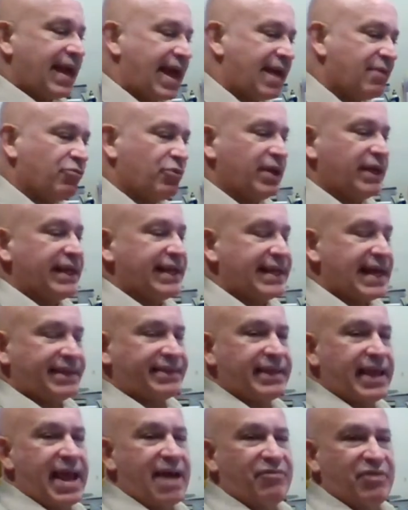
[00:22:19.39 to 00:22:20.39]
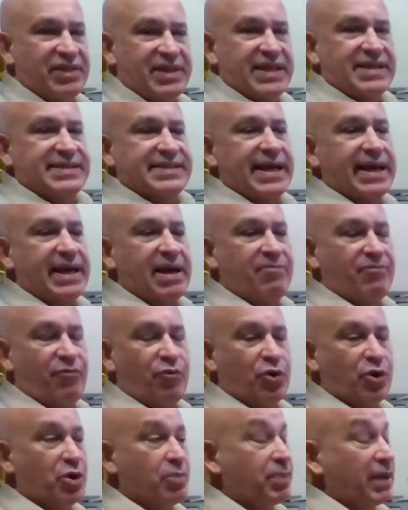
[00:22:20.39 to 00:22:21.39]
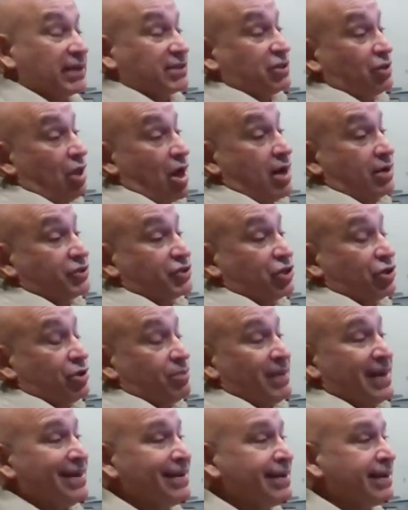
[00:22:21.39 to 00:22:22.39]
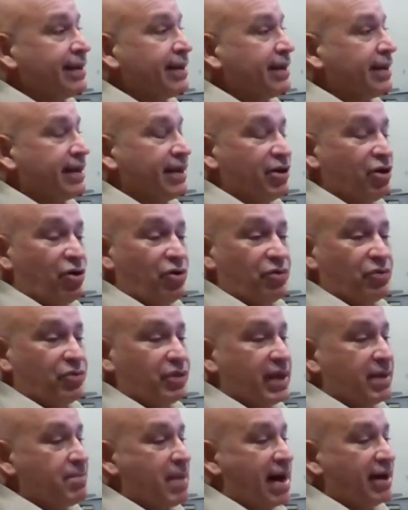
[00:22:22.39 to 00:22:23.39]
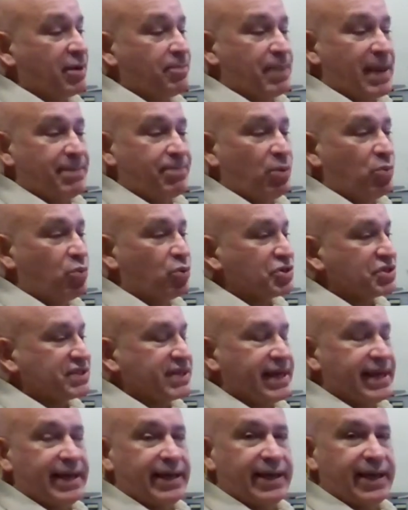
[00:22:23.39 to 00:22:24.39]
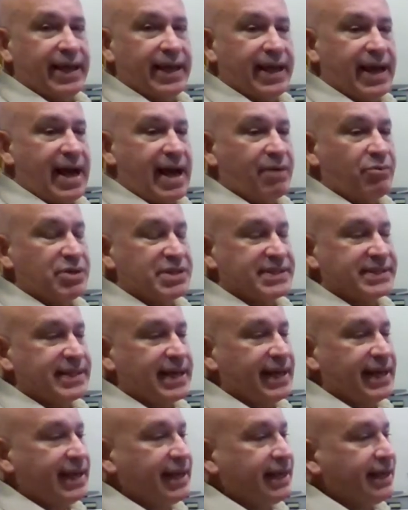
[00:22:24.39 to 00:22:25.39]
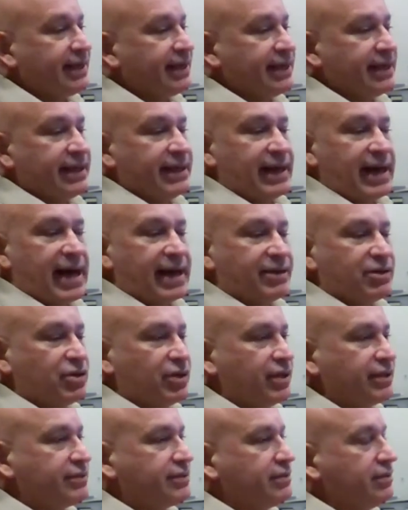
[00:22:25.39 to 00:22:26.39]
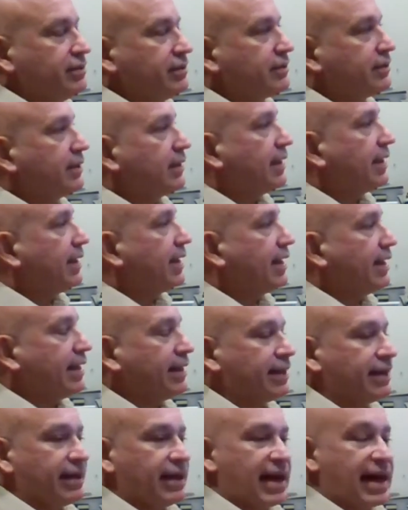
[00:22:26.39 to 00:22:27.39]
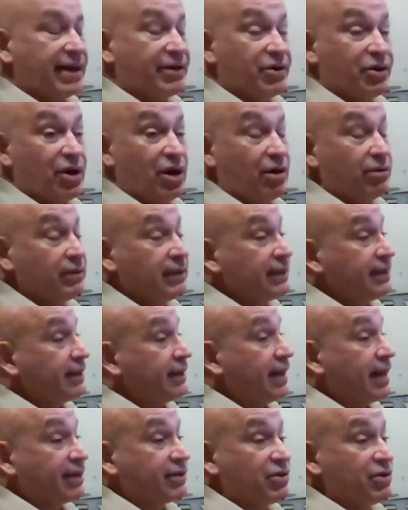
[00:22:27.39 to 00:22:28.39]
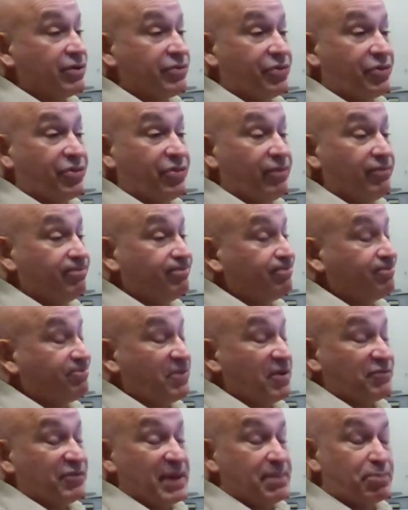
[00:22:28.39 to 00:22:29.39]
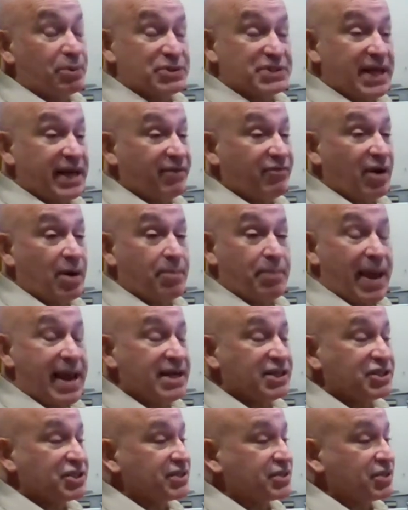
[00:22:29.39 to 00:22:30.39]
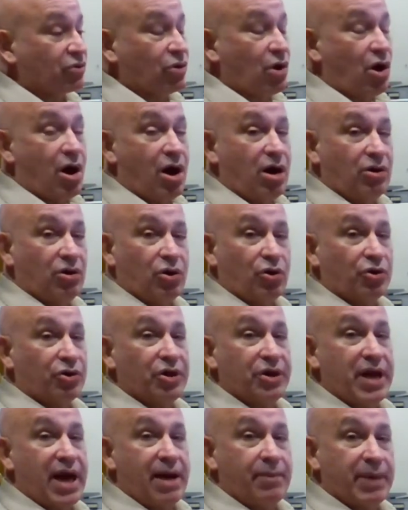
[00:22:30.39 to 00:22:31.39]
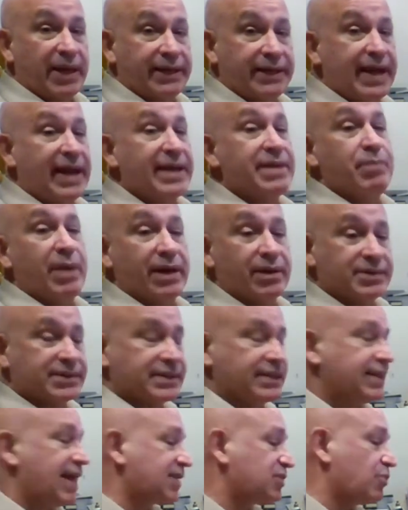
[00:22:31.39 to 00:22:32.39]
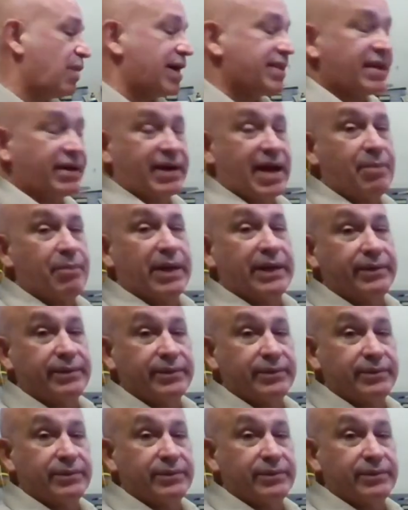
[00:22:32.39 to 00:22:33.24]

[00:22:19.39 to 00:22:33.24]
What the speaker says: And really get everything set up for you. Because long term, you know, the amount of people we're seeing, I would say a good 50% of our patients are all ergonomic nightmares. And that's why they're coming.